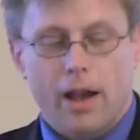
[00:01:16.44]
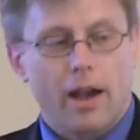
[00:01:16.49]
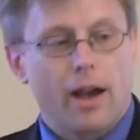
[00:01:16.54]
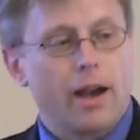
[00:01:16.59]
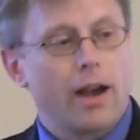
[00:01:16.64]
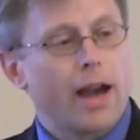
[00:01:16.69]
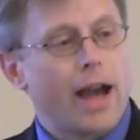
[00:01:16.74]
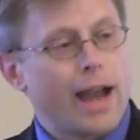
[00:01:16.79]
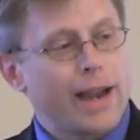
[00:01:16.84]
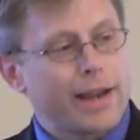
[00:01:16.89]

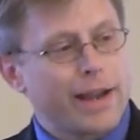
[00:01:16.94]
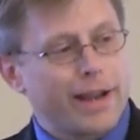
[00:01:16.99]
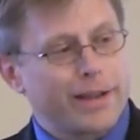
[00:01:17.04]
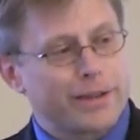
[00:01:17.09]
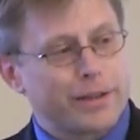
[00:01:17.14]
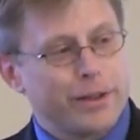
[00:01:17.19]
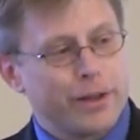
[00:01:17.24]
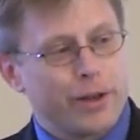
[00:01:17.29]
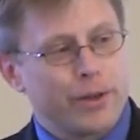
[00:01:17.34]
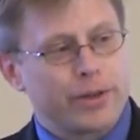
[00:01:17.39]
Uh, I got
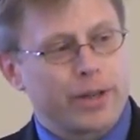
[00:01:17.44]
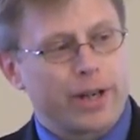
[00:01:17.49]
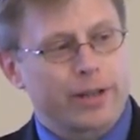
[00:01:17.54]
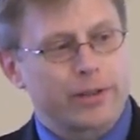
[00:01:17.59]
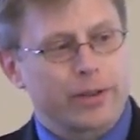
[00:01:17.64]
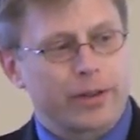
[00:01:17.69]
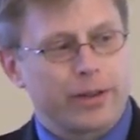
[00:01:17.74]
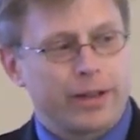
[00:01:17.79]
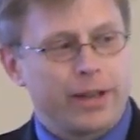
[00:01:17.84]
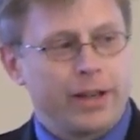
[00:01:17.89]
to know
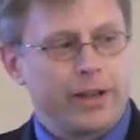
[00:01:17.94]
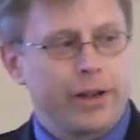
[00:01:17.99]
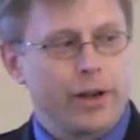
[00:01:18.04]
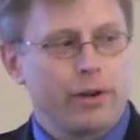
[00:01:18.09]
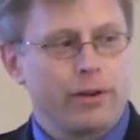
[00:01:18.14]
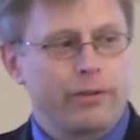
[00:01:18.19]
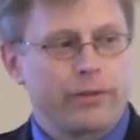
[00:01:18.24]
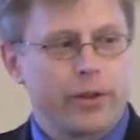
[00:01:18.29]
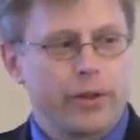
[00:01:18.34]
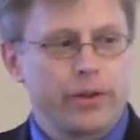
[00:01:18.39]
Dr.
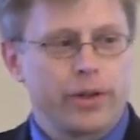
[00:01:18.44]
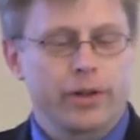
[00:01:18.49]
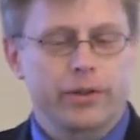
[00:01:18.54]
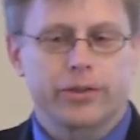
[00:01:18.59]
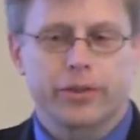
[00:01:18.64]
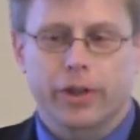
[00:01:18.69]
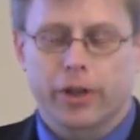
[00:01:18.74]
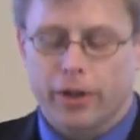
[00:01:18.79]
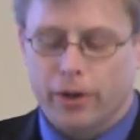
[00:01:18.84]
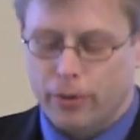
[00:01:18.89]
Gudiño a few
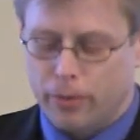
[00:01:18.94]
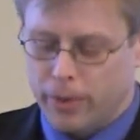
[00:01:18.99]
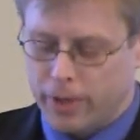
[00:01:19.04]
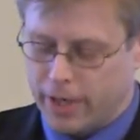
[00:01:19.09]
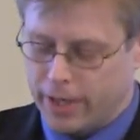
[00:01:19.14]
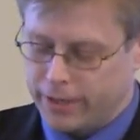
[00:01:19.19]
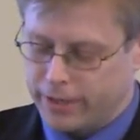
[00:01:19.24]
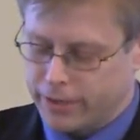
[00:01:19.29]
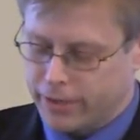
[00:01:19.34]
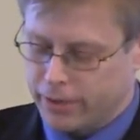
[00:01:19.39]
years ago when
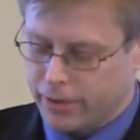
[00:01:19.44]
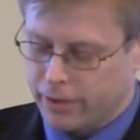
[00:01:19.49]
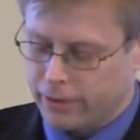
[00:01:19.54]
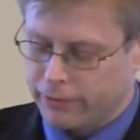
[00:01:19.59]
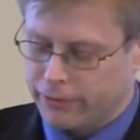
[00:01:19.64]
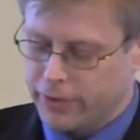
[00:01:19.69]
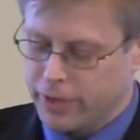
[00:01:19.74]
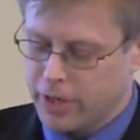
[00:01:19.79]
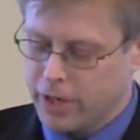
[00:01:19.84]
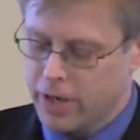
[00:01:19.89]
I
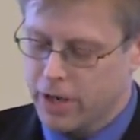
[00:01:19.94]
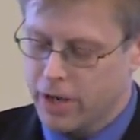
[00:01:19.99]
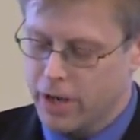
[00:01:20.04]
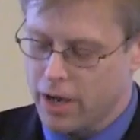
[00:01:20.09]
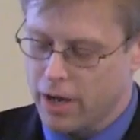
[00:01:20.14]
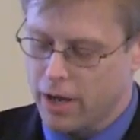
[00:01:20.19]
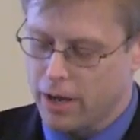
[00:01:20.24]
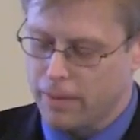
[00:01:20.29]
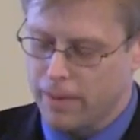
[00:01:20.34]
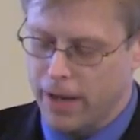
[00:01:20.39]
served
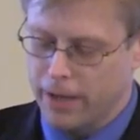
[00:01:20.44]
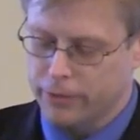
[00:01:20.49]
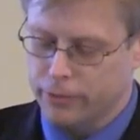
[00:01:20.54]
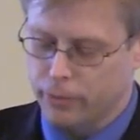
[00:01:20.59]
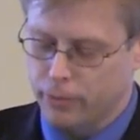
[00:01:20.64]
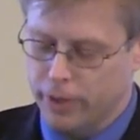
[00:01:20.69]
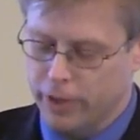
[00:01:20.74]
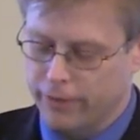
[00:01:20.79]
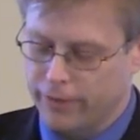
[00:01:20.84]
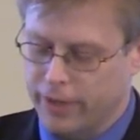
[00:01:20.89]
um,
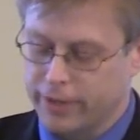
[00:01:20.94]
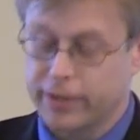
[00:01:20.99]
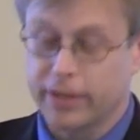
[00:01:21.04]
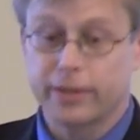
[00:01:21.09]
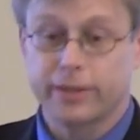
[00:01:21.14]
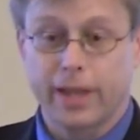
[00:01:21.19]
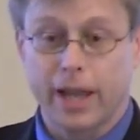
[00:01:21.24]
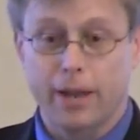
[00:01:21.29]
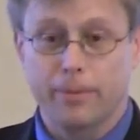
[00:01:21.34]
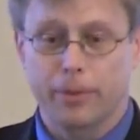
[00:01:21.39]
as one of his
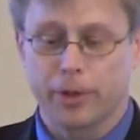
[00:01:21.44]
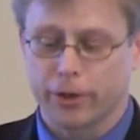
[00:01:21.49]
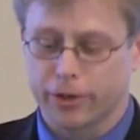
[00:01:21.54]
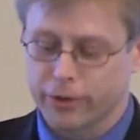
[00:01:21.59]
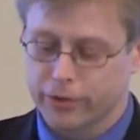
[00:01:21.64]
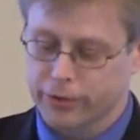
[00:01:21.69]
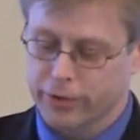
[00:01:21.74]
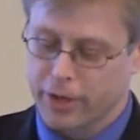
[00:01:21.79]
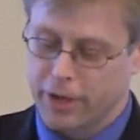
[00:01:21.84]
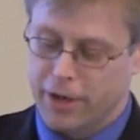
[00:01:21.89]

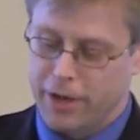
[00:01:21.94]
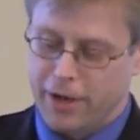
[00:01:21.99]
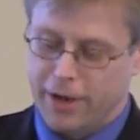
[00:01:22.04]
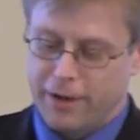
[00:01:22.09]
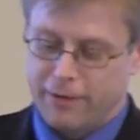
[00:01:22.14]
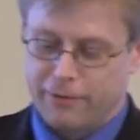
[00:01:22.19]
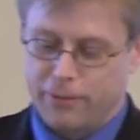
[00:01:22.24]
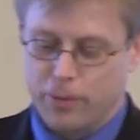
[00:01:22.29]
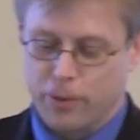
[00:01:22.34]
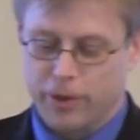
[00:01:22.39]
examiners
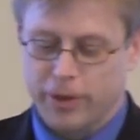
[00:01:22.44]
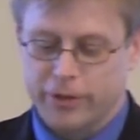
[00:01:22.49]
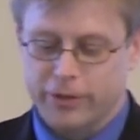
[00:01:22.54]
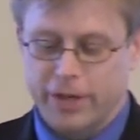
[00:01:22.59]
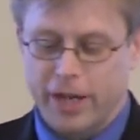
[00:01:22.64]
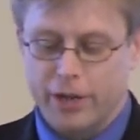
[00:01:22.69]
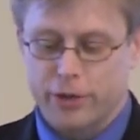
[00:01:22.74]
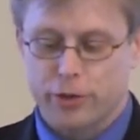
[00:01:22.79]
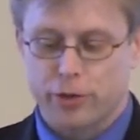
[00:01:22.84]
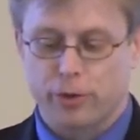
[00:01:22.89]
for his
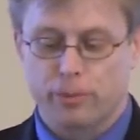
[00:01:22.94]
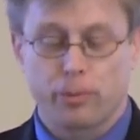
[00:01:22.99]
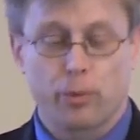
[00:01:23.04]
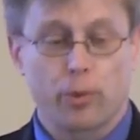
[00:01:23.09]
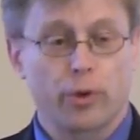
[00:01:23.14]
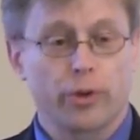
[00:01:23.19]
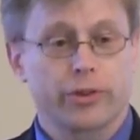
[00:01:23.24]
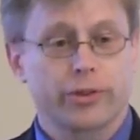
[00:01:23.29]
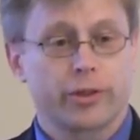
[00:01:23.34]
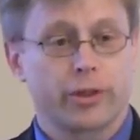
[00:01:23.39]
National
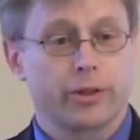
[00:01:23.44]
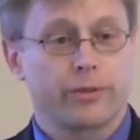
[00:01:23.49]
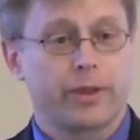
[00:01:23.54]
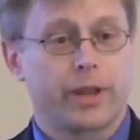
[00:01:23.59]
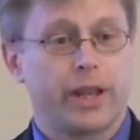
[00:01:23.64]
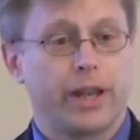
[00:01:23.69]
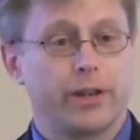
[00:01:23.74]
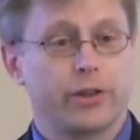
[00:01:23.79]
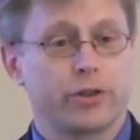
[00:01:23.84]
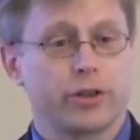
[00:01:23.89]
Board
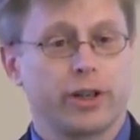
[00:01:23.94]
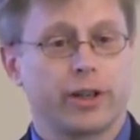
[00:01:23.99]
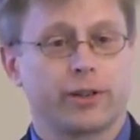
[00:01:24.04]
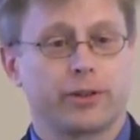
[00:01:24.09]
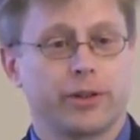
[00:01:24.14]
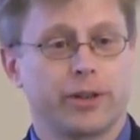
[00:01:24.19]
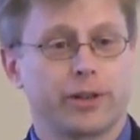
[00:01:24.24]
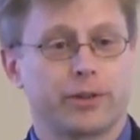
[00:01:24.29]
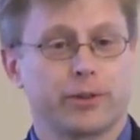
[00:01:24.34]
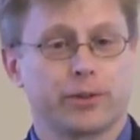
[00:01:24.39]
Certification in
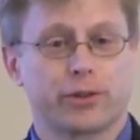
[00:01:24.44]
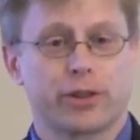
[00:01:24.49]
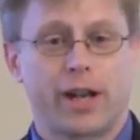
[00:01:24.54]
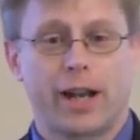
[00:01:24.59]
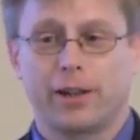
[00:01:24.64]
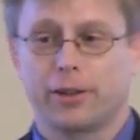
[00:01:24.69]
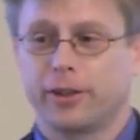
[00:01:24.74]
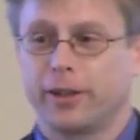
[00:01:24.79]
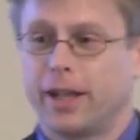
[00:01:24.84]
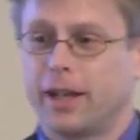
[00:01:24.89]
Clinical
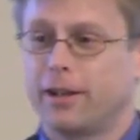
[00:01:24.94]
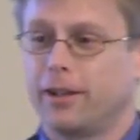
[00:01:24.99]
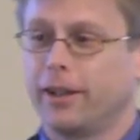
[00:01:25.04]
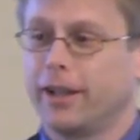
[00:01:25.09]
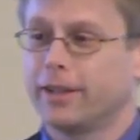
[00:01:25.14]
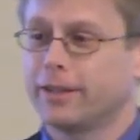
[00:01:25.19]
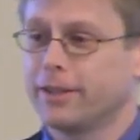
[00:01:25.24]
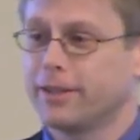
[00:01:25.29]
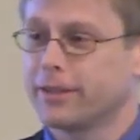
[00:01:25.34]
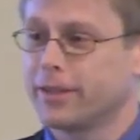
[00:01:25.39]
Child and
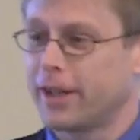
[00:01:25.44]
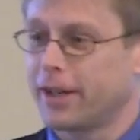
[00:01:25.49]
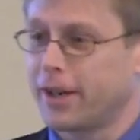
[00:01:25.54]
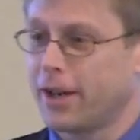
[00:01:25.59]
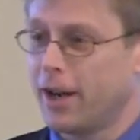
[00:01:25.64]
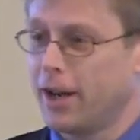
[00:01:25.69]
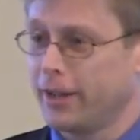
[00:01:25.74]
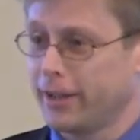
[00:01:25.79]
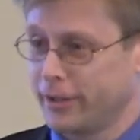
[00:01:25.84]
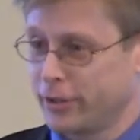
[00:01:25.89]
Adolescent
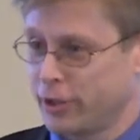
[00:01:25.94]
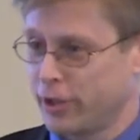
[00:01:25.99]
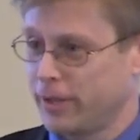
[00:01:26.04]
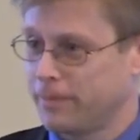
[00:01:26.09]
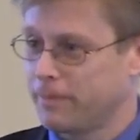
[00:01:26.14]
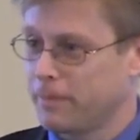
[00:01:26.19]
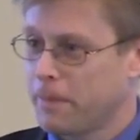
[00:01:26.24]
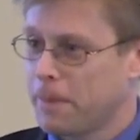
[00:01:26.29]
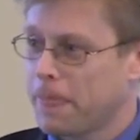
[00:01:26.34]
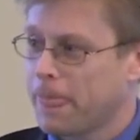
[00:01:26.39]
Psychology.
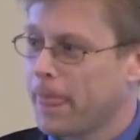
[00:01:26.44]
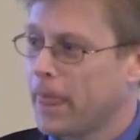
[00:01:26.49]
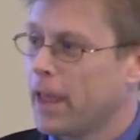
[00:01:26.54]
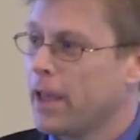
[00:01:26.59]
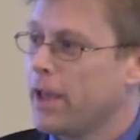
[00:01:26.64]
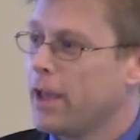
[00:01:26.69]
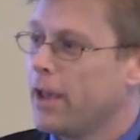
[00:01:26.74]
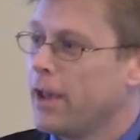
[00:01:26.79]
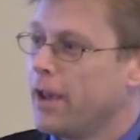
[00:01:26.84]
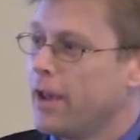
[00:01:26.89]

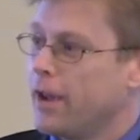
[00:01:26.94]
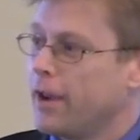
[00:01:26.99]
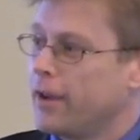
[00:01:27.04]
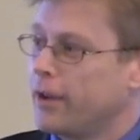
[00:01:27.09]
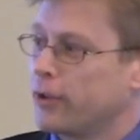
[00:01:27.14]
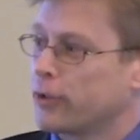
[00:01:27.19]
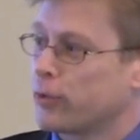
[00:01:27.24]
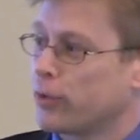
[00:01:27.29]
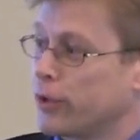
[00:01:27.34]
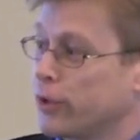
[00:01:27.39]

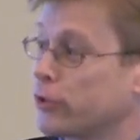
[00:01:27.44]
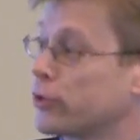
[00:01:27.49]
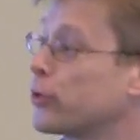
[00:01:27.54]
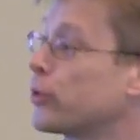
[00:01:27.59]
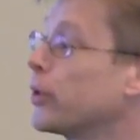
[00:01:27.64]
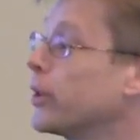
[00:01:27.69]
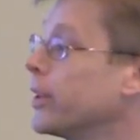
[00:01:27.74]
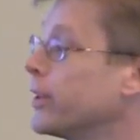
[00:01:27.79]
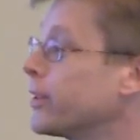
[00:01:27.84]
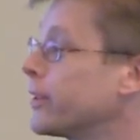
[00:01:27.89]
Here's where the
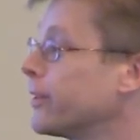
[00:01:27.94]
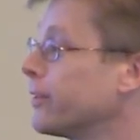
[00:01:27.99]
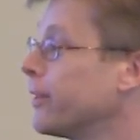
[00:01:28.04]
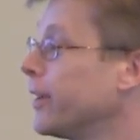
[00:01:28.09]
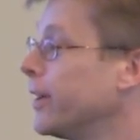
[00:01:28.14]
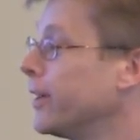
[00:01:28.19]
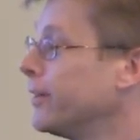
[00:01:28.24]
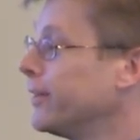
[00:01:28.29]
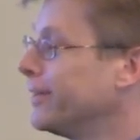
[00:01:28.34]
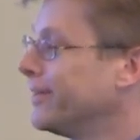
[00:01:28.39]
story's
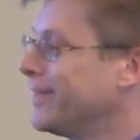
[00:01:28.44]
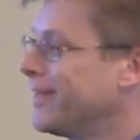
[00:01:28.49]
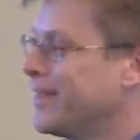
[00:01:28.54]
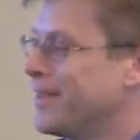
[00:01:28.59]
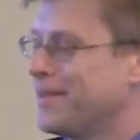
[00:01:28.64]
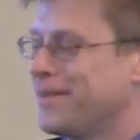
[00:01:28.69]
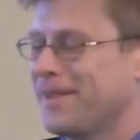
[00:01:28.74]
right.